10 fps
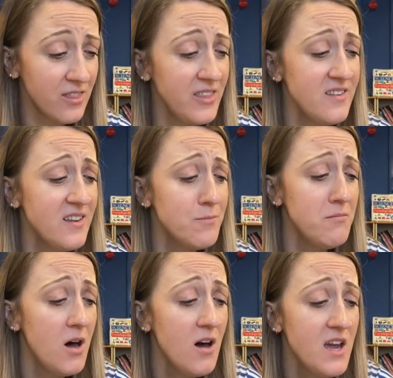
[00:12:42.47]
"This is
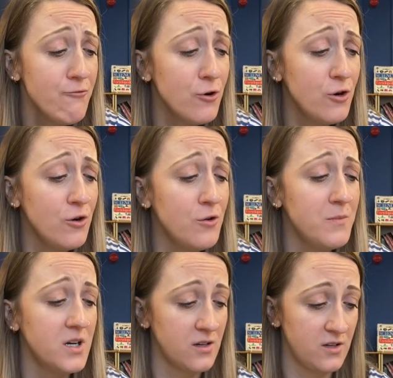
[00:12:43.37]
my
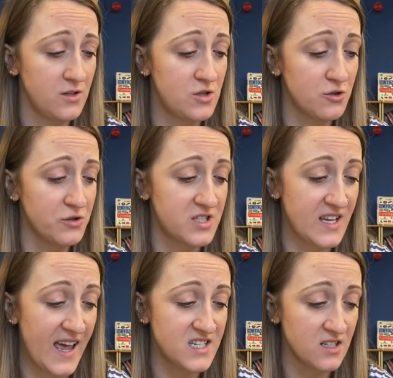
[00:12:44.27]
room," George
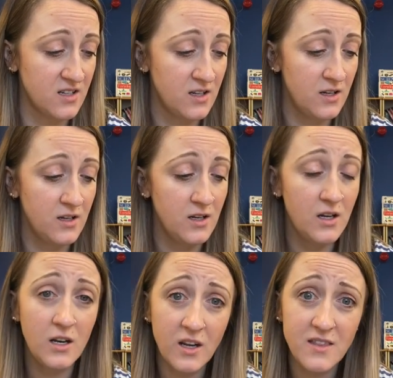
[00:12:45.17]
said.
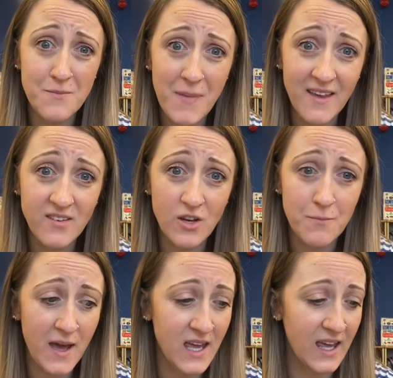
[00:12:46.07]
"Look at the mess
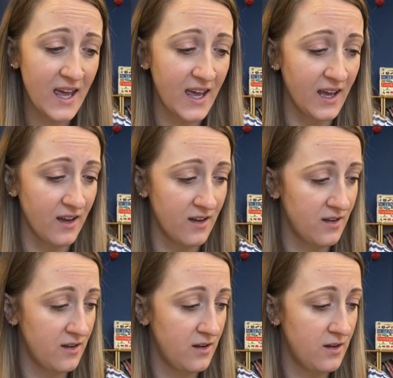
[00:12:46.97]
you're making."
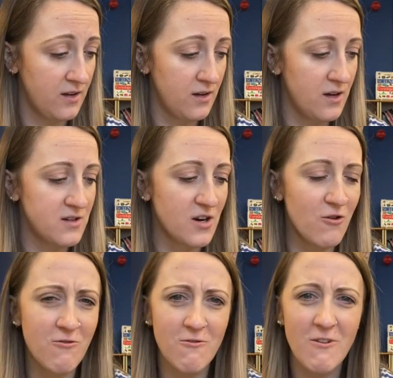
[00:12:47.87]

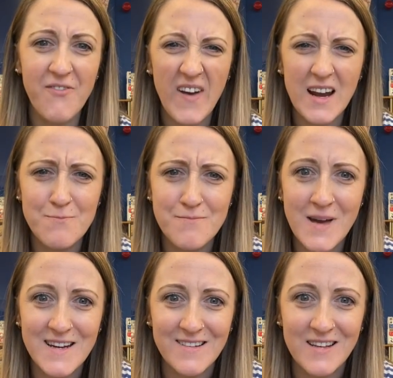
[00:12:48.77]
"Terrific
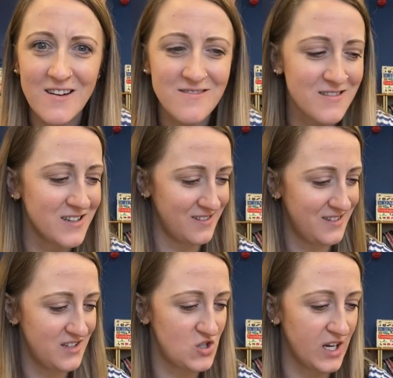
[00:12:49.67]
medicine!"
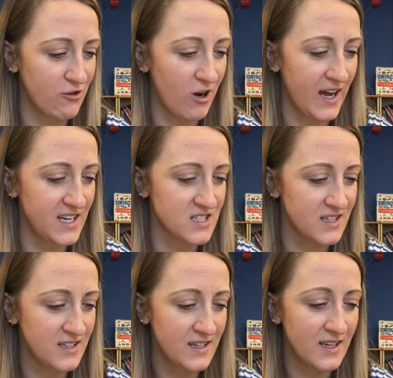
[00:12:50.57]
she cried.
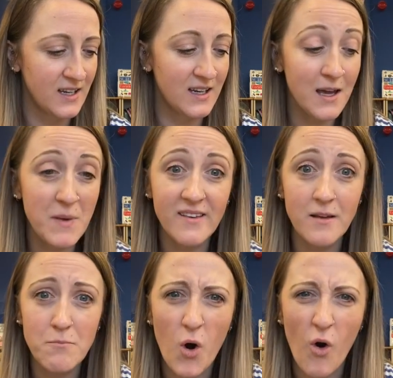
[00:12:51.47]
"Give me
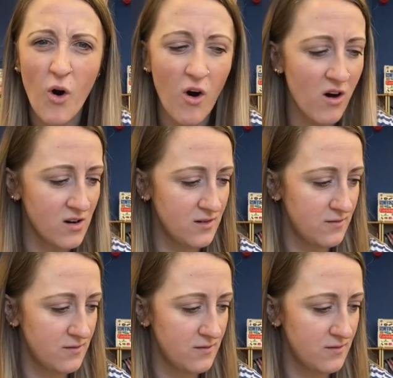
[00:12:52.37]
some more."